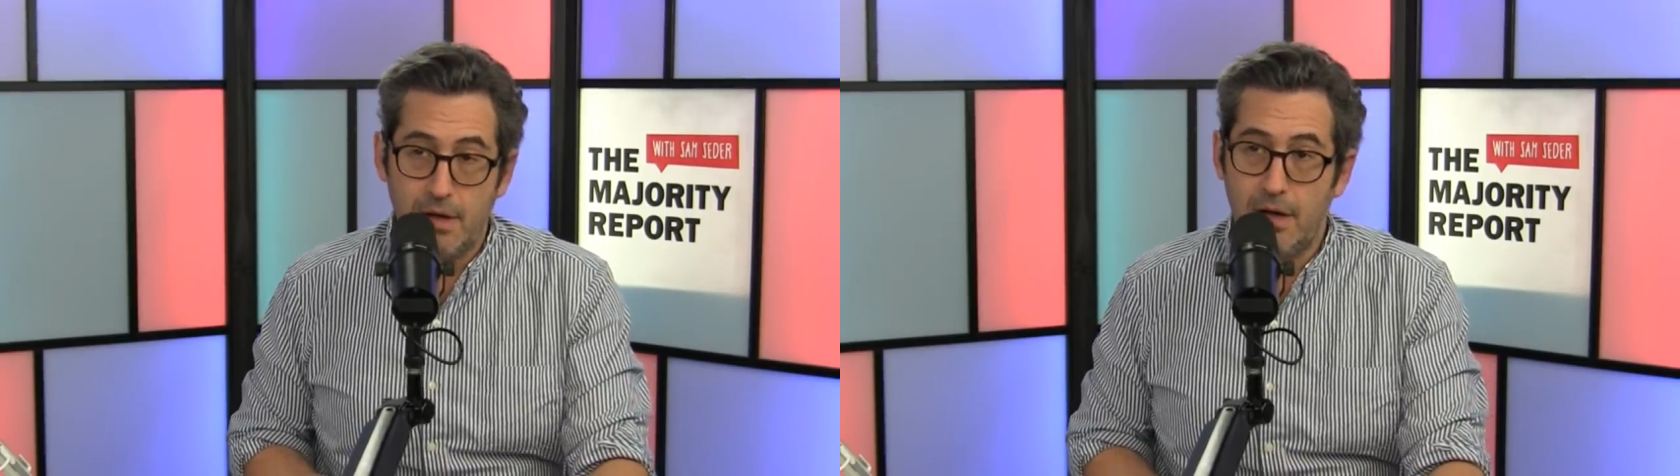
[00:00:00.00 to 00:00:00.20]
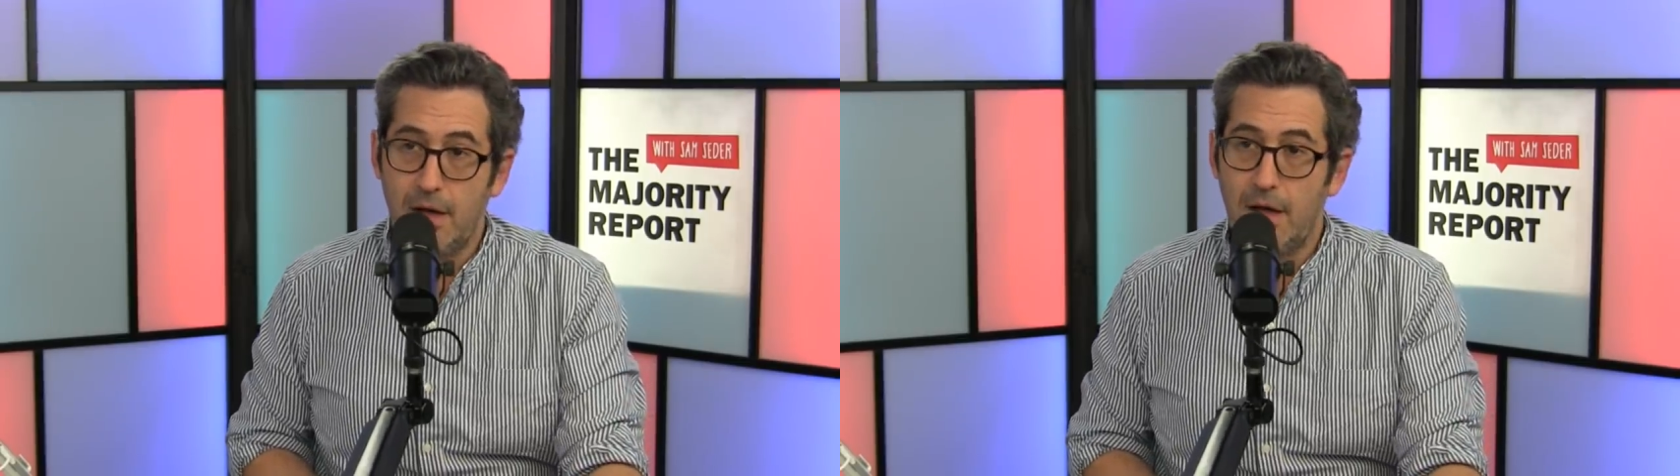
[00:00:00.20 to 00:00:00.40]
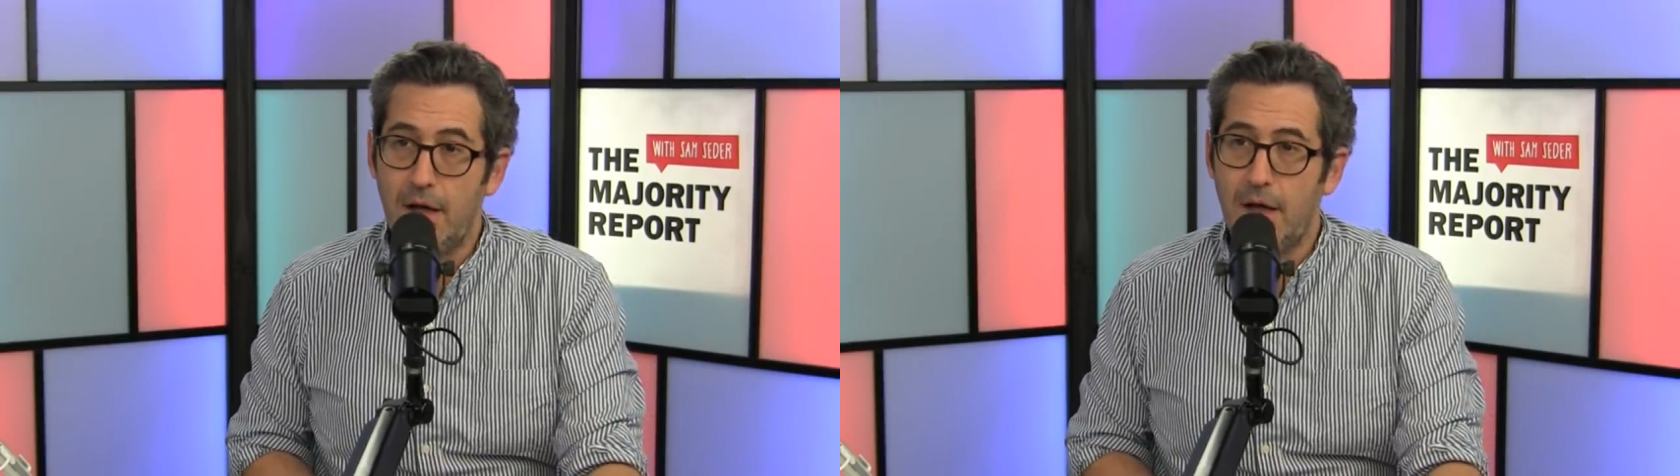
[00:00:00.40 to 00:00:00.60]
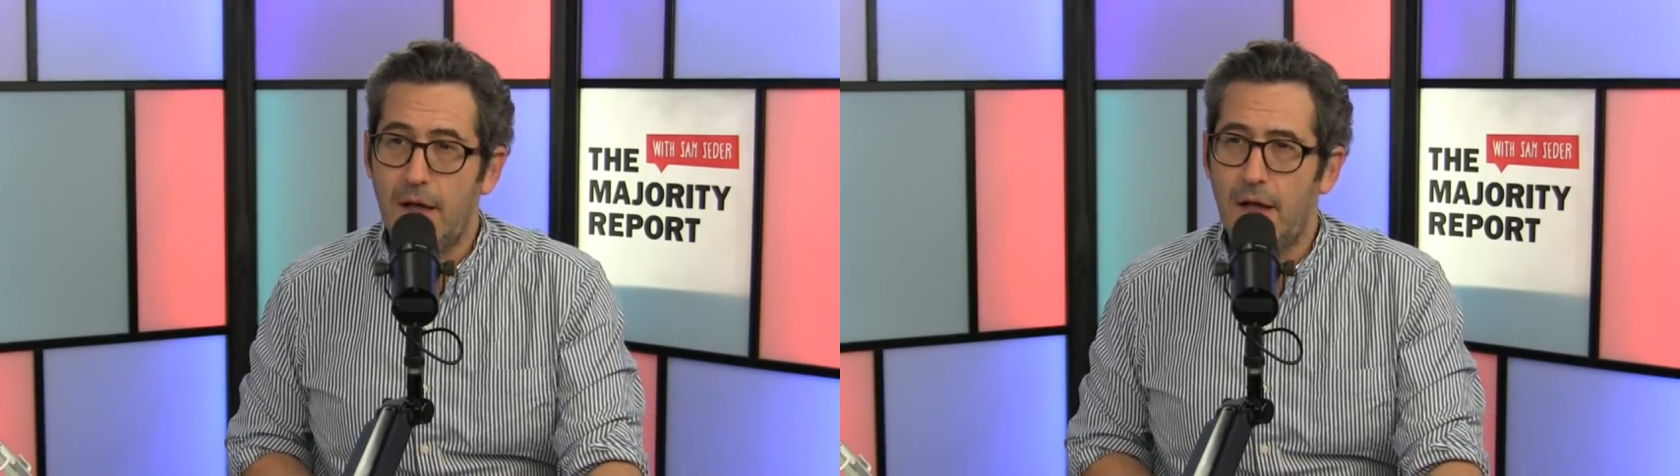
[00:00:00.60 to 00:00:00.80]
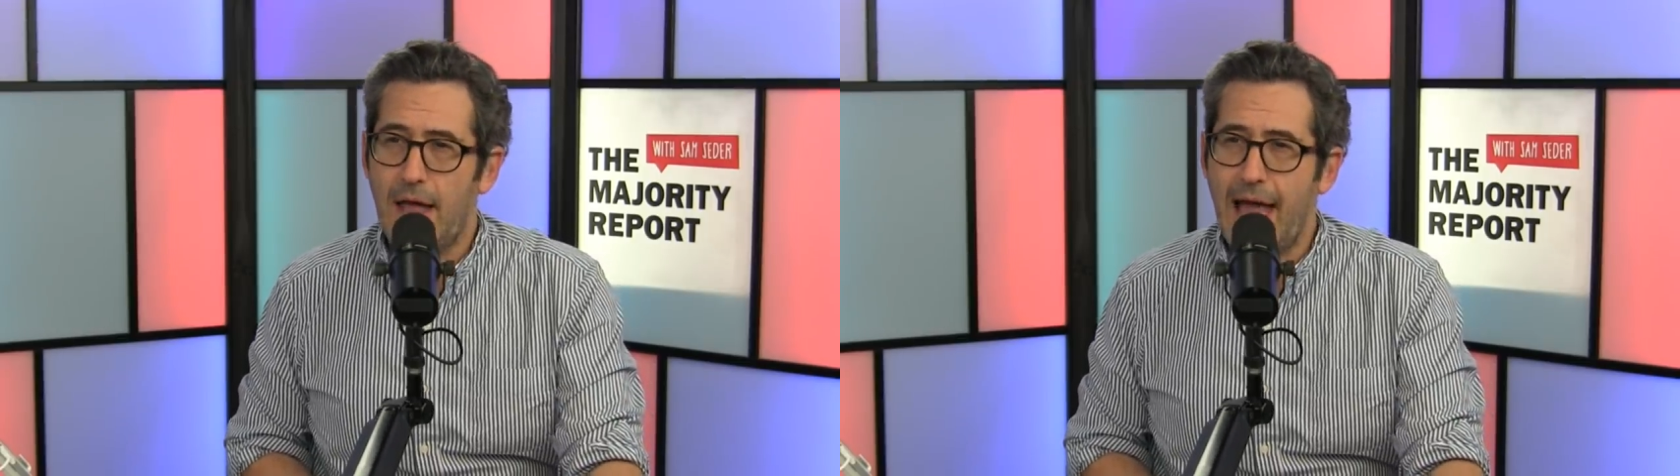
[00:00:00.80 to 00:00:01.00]
uh,
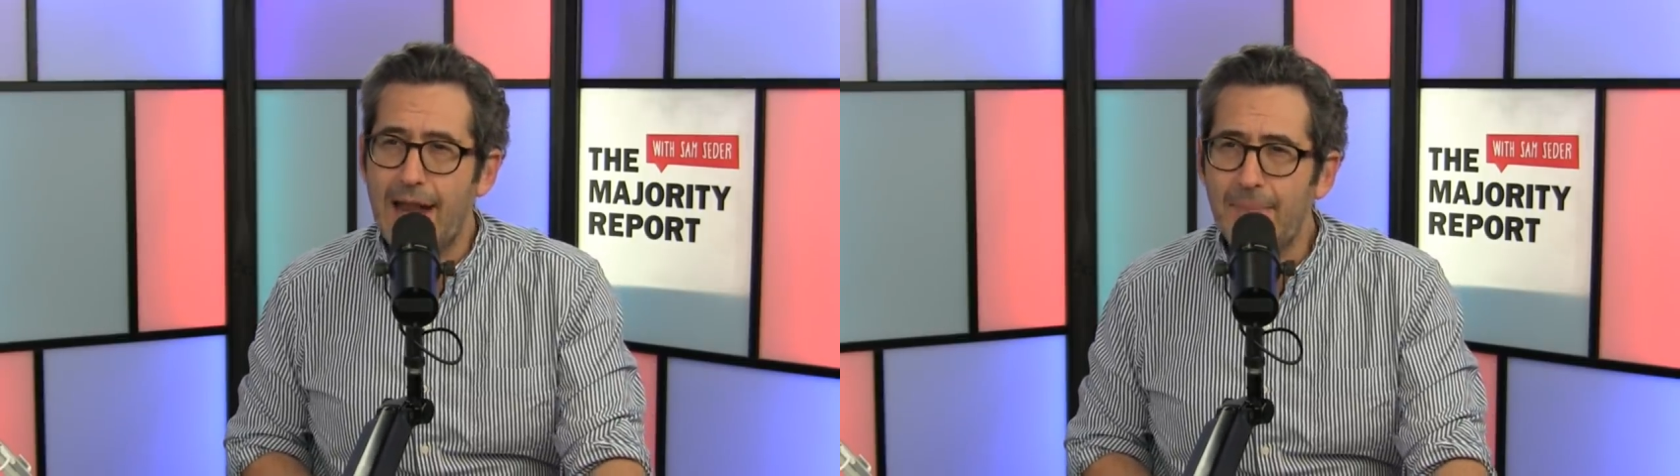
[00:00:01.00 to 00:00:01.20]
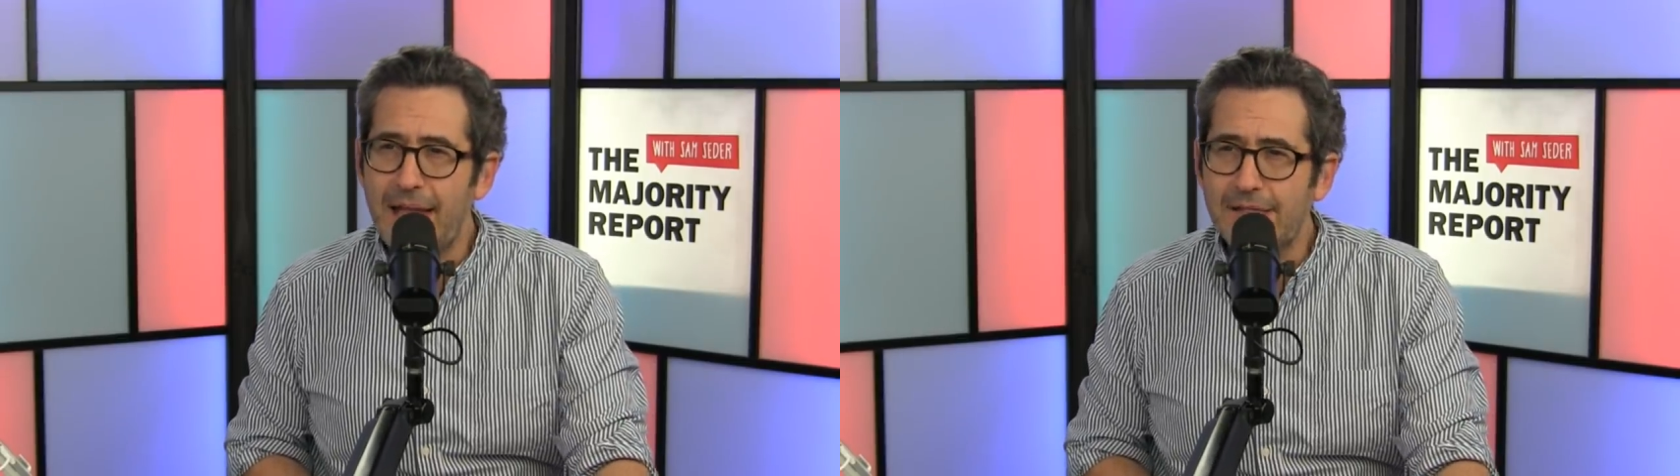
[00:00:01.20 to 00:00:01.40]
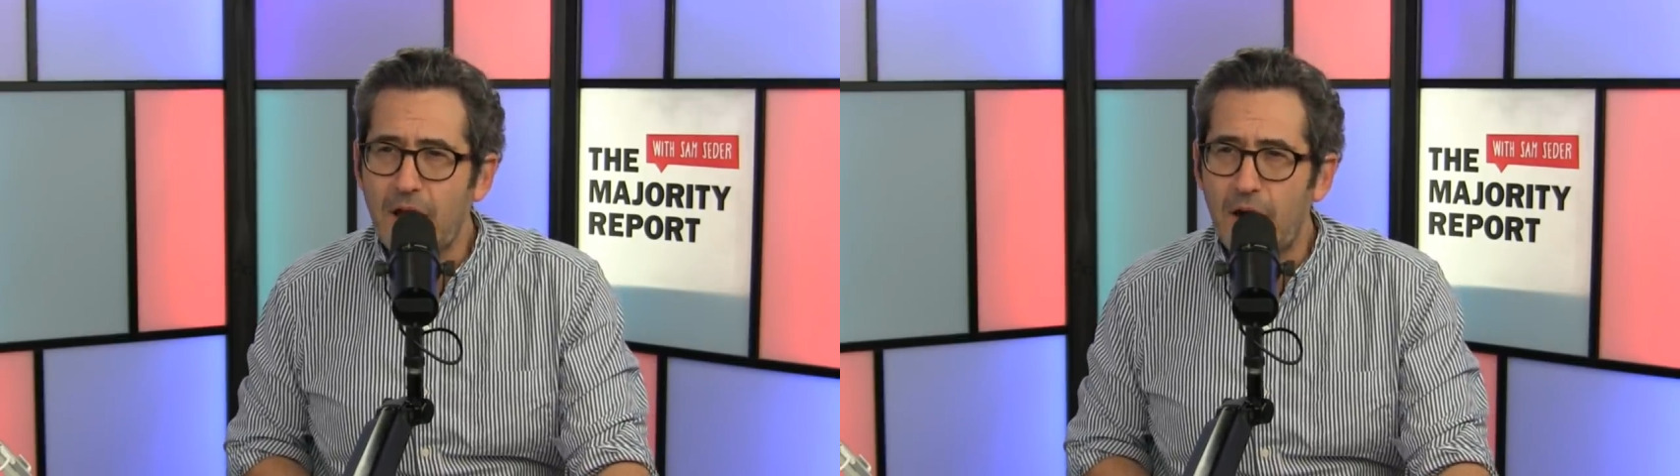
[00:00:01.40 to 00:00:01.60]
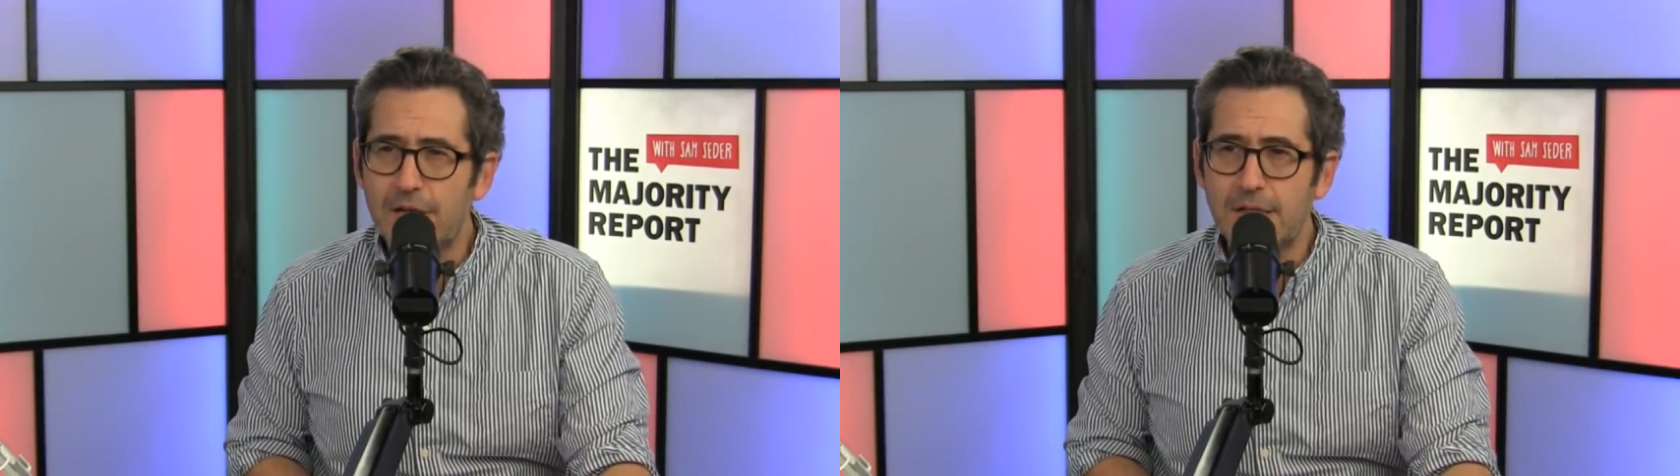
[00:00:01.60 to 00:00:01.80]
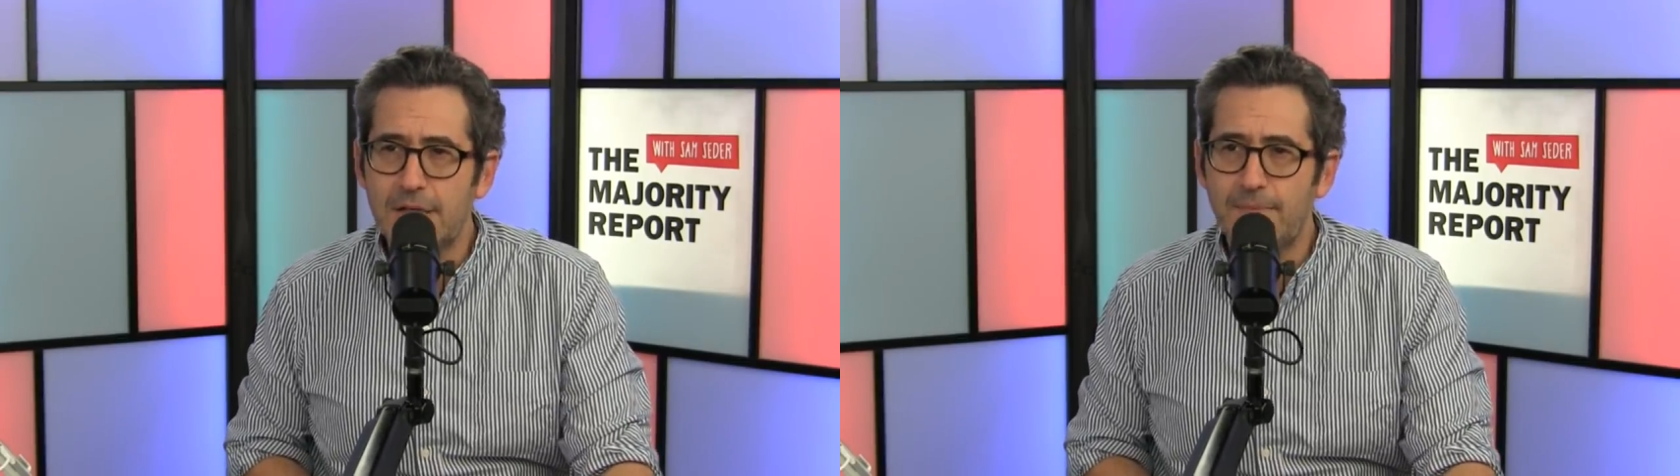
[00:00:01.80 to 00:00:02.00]
Adam Azar,
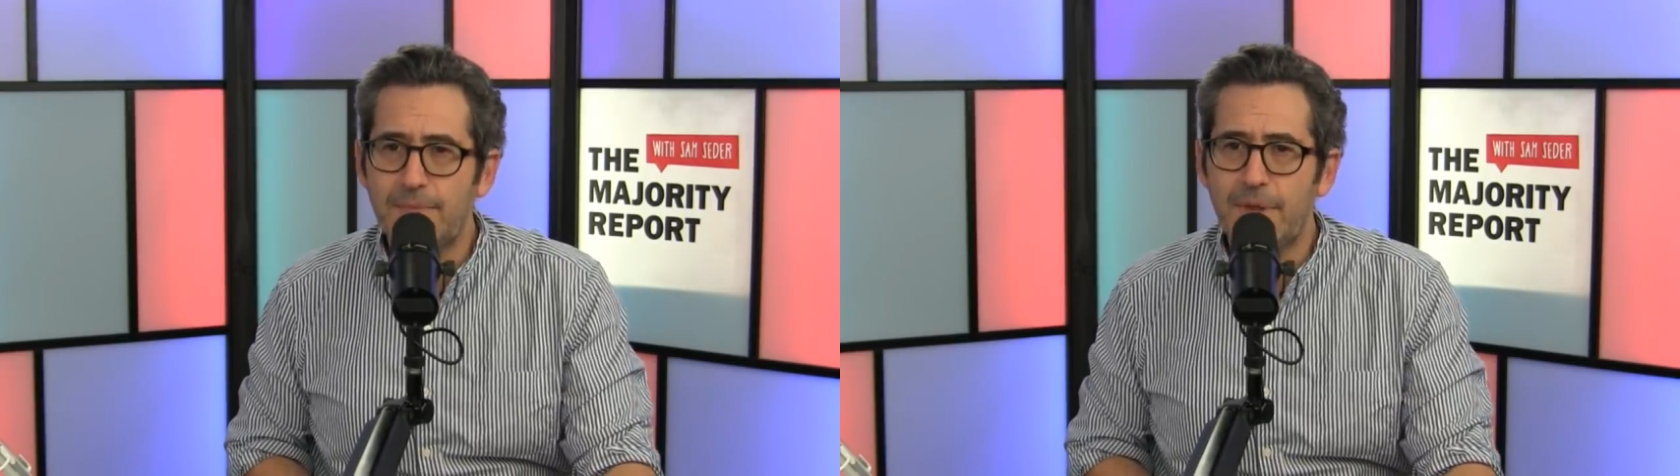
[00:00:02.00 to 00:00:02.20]
is it?